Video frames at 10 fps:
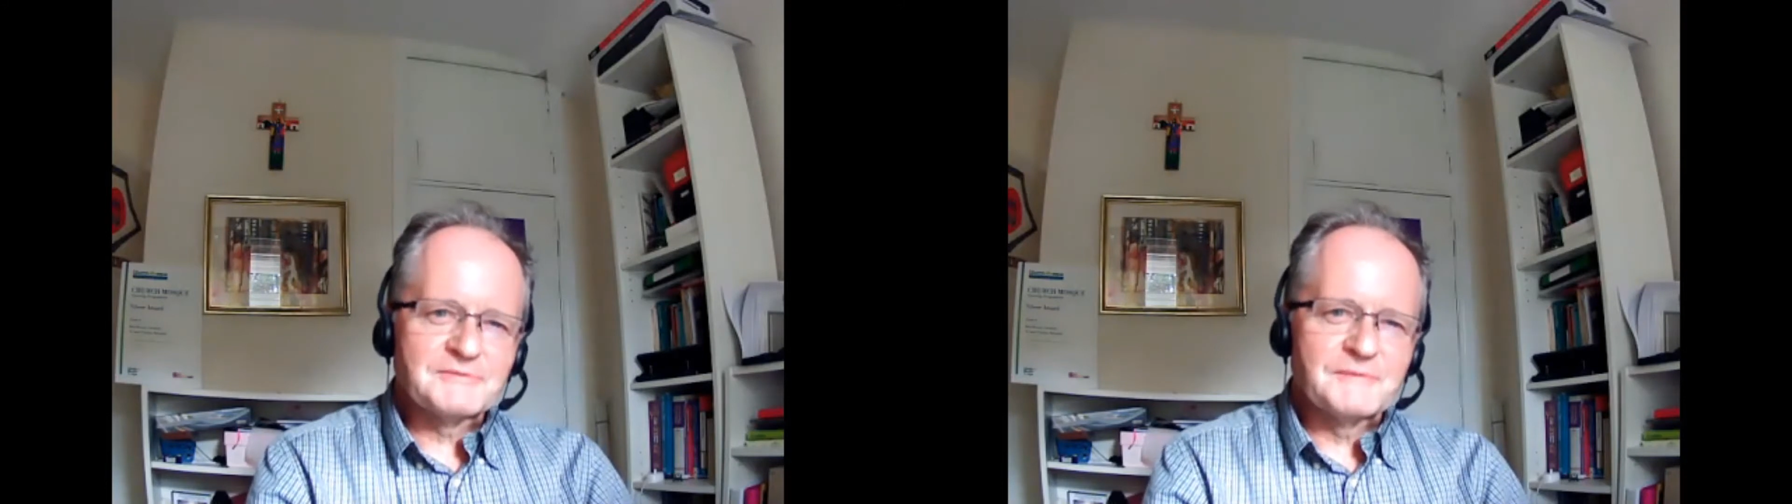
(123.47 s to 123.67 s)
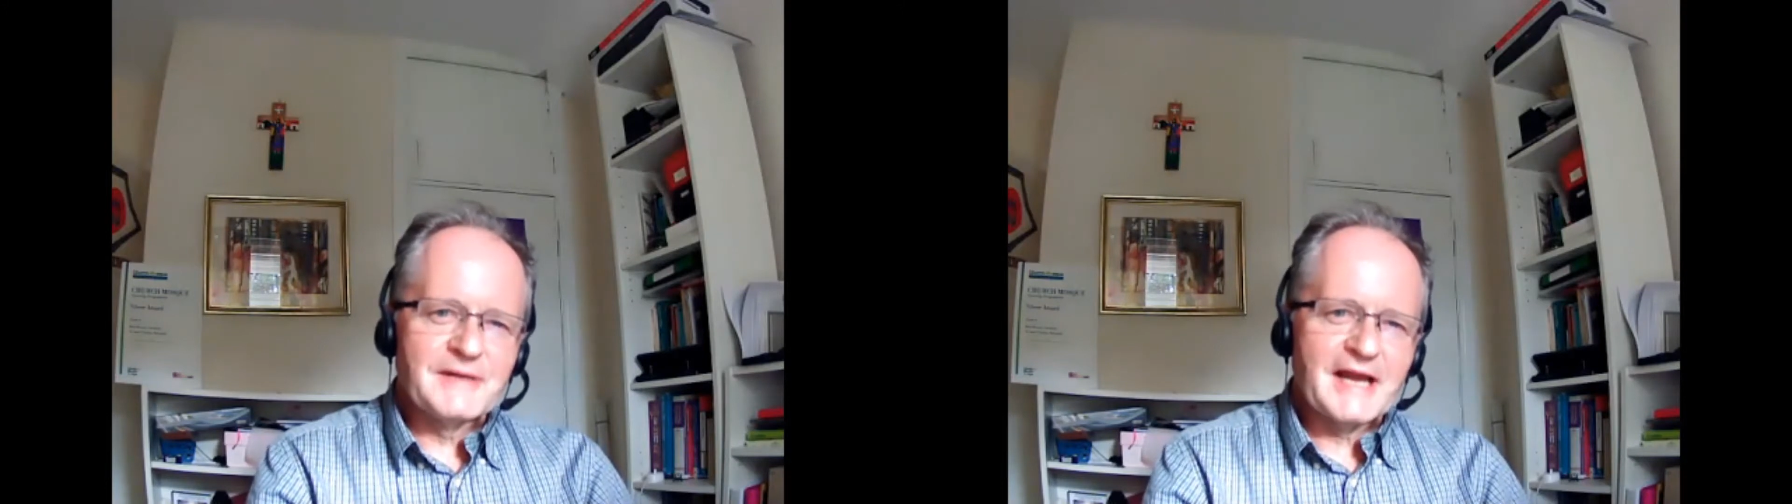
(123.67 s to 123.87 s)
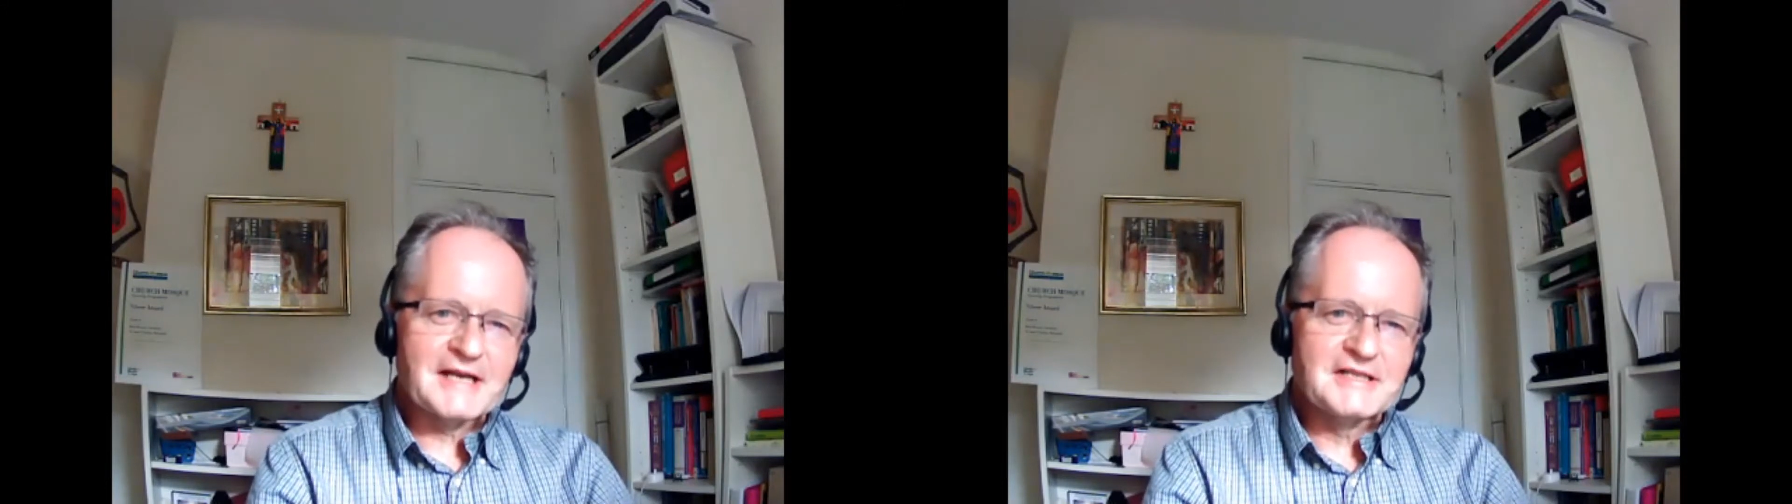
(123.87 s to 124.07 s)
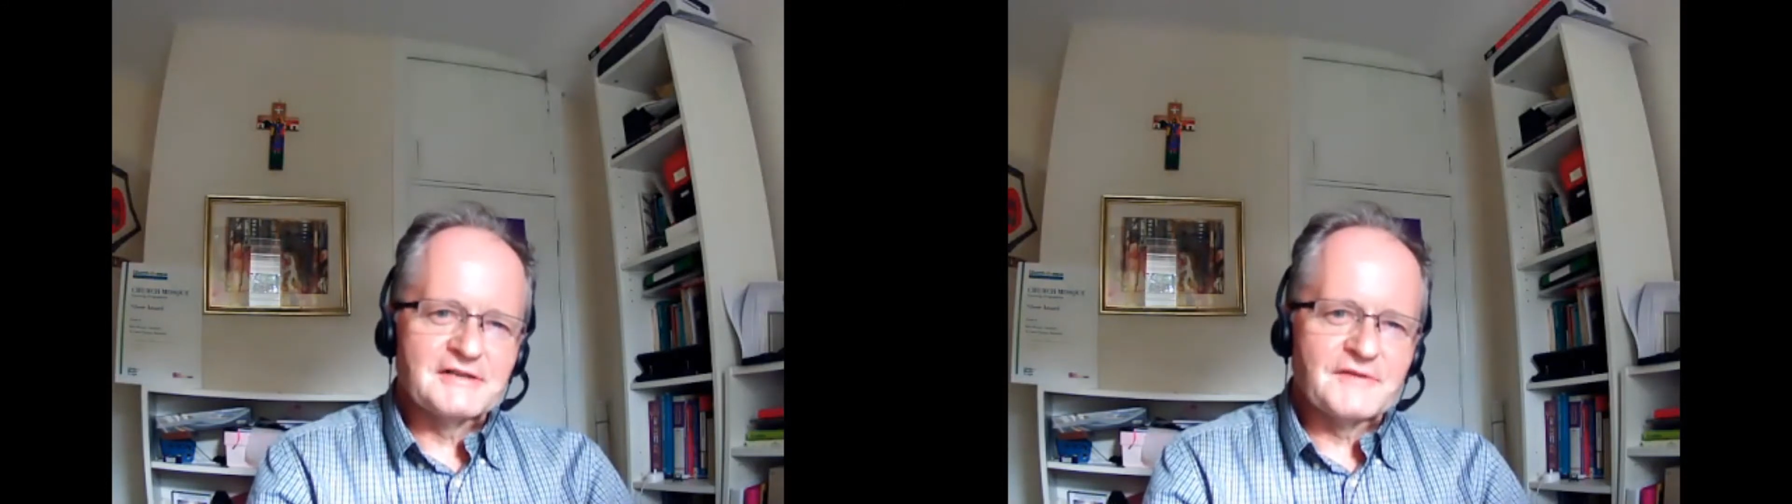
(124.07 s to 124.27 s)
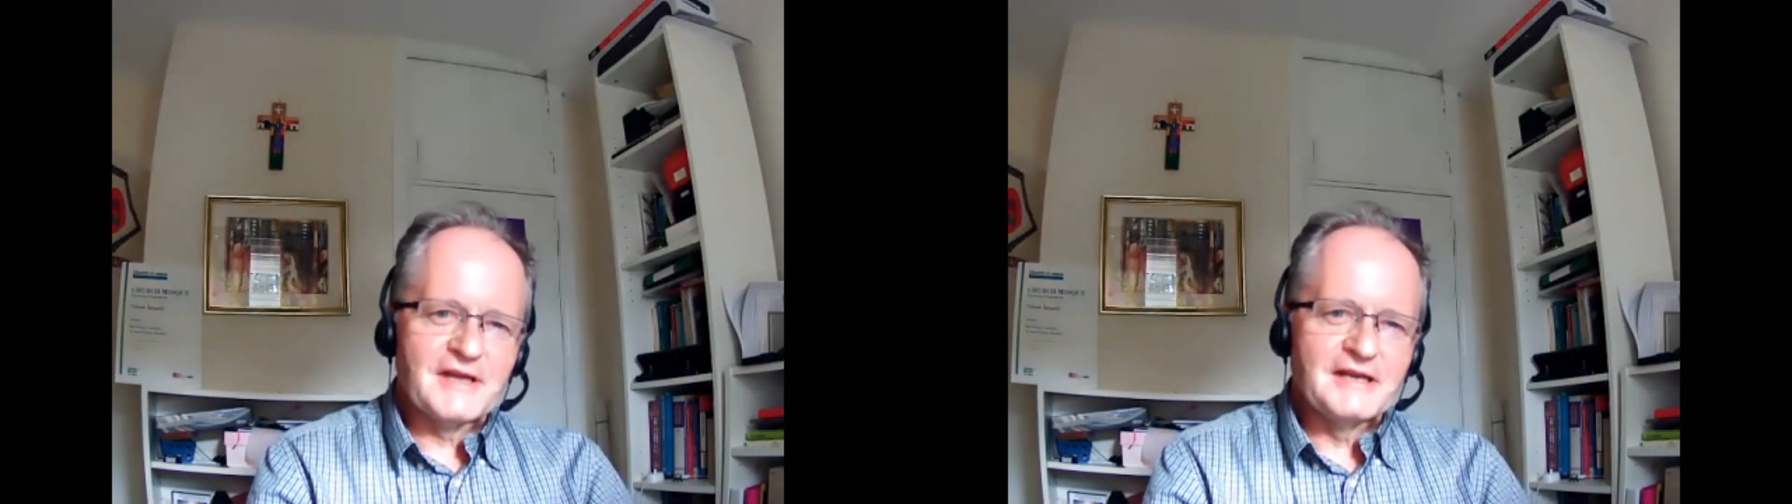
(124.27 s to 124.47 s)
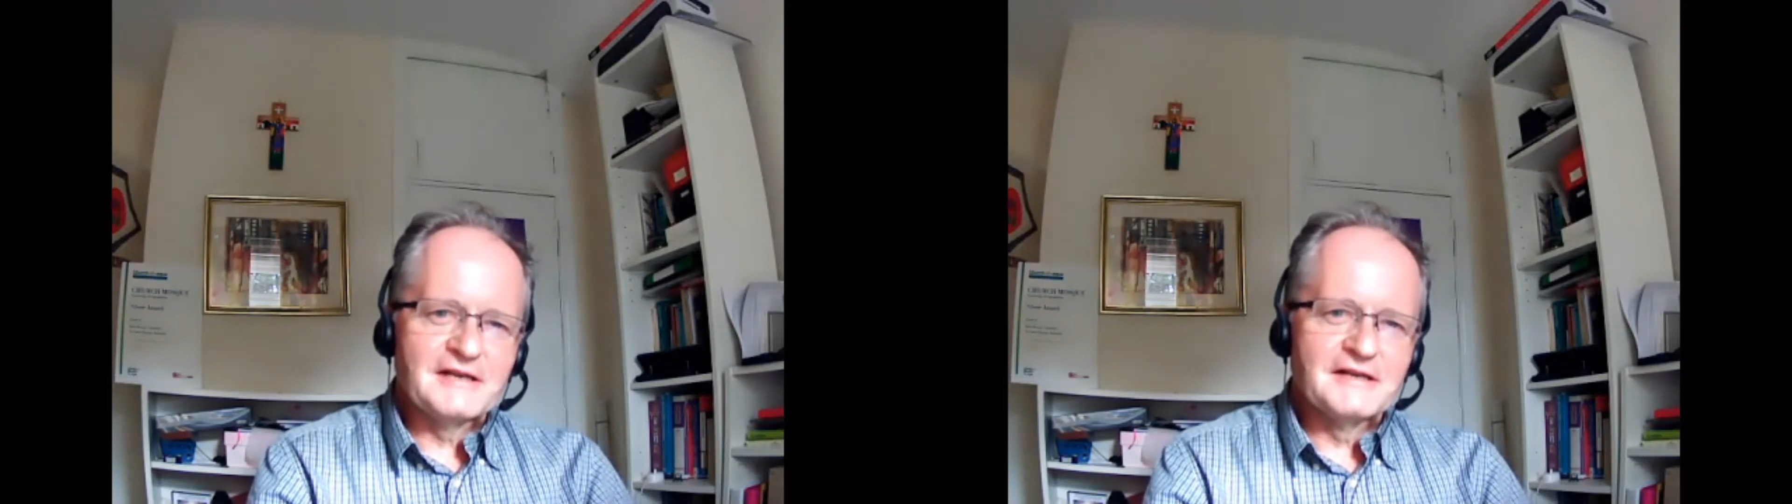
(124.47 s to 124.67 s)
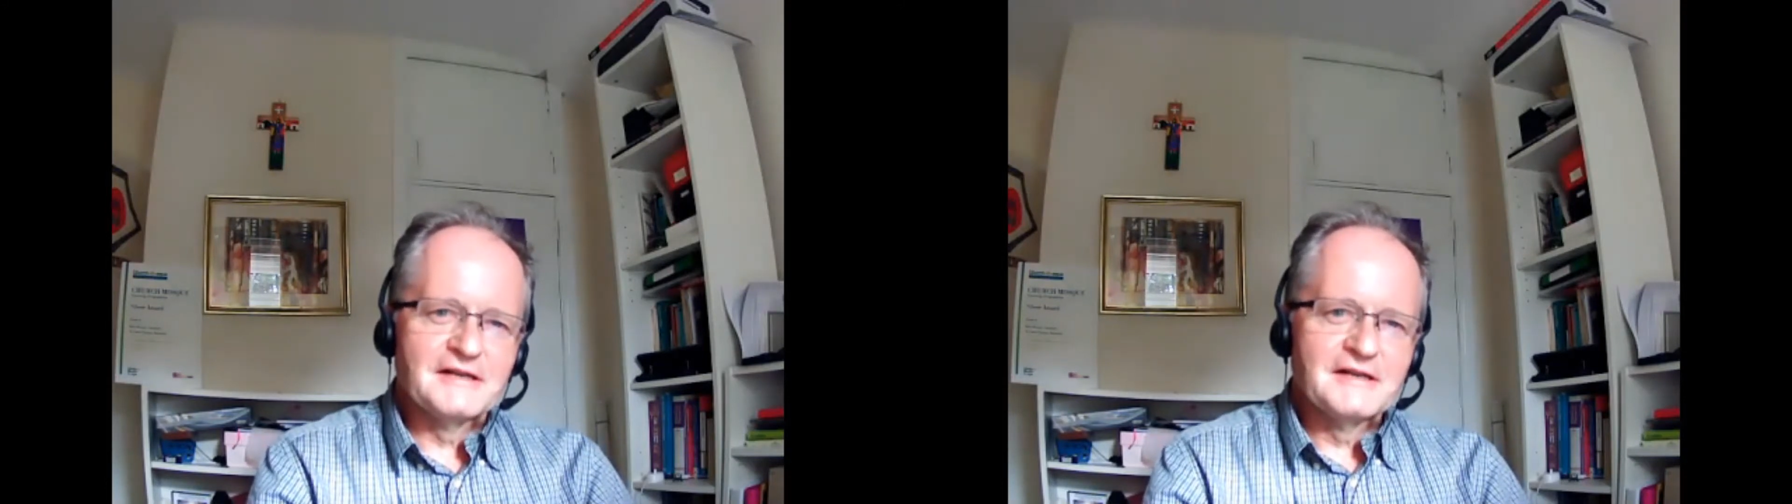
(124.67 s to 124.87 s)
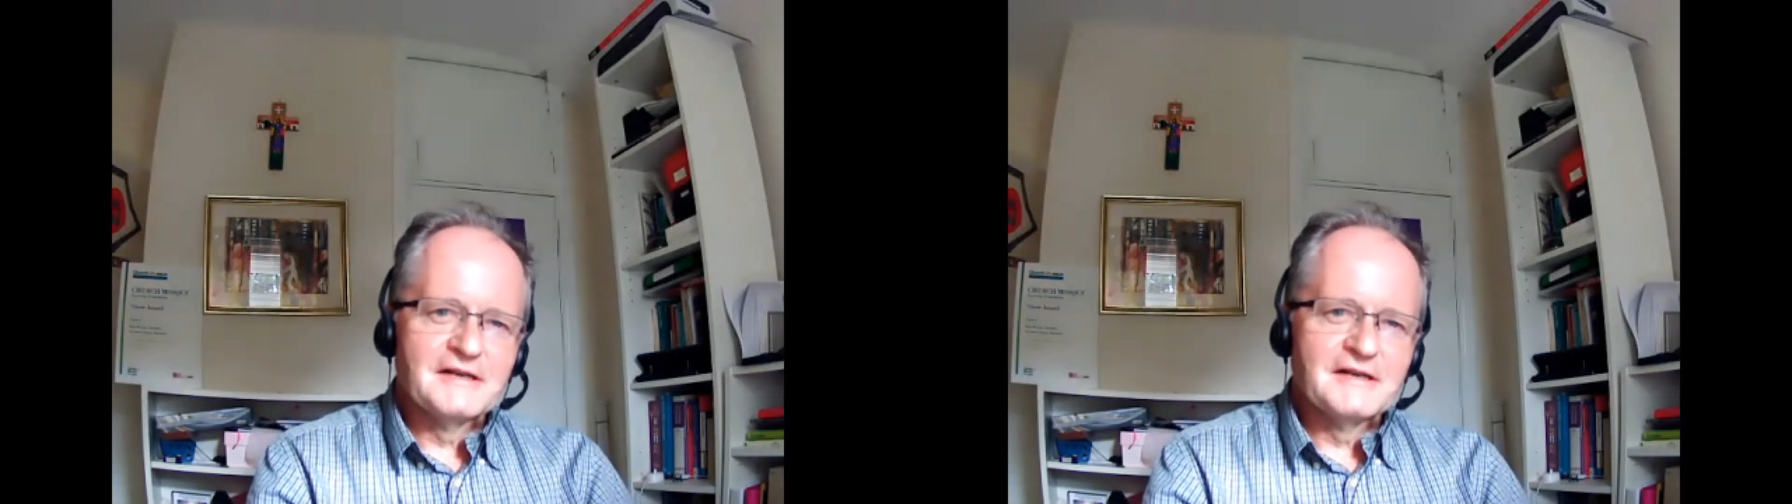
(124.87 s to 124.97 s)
to be active in